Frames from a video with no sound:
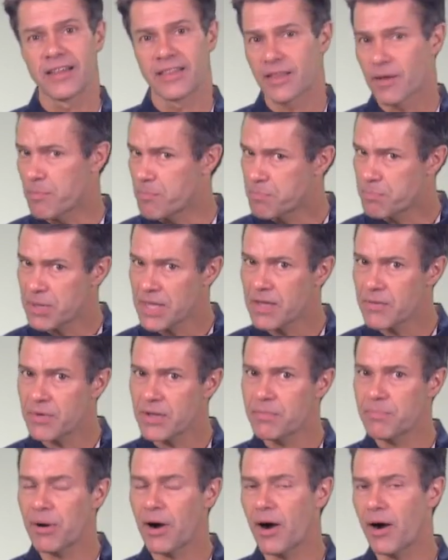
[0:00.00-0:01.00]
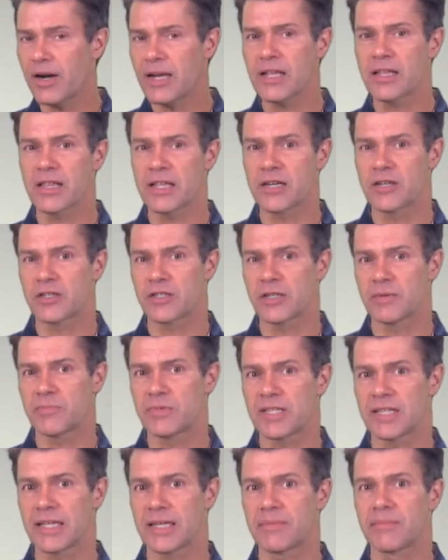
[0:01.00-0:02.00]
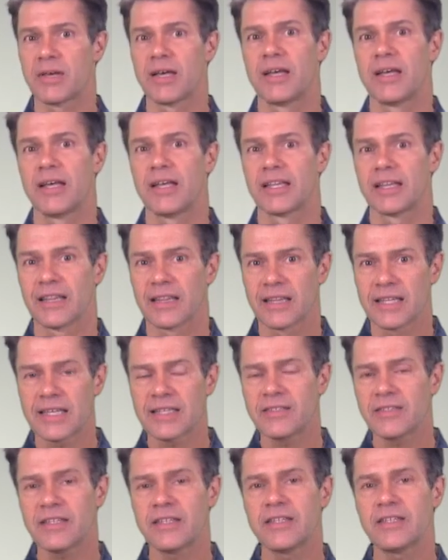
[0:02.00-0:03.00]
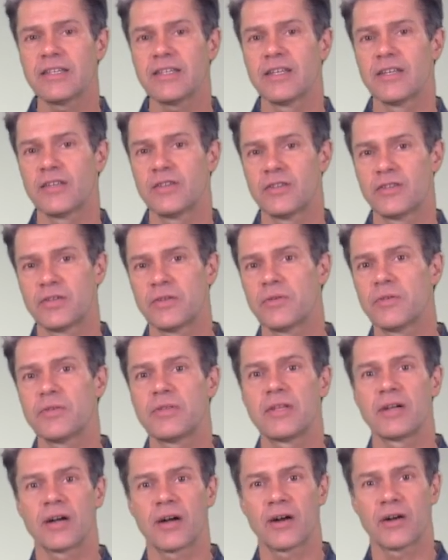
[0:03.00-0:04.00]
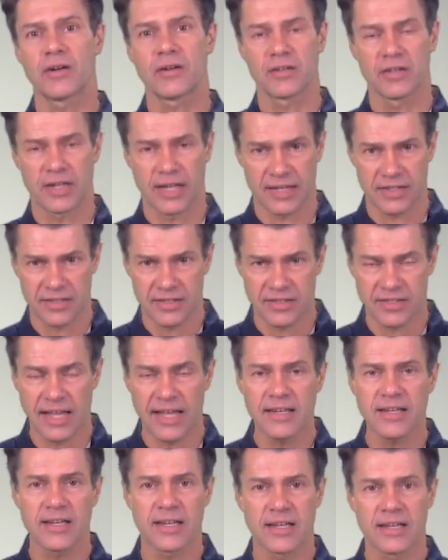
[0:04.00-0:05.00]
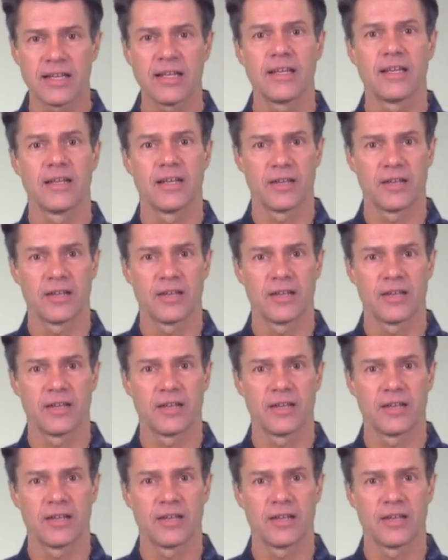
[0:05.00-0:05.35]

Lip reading: the Bwin Party leadership team listened to their extended